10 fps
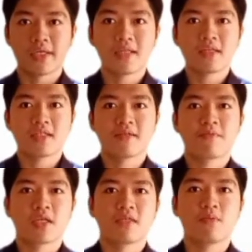nothing is
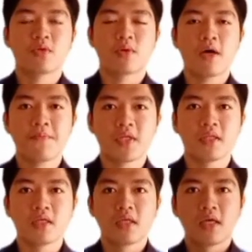impossible to happen.
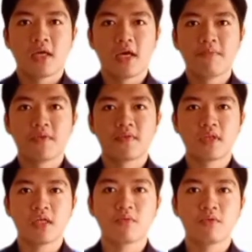
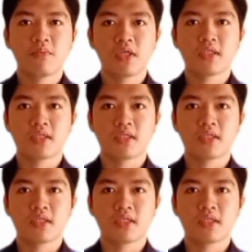Everything would be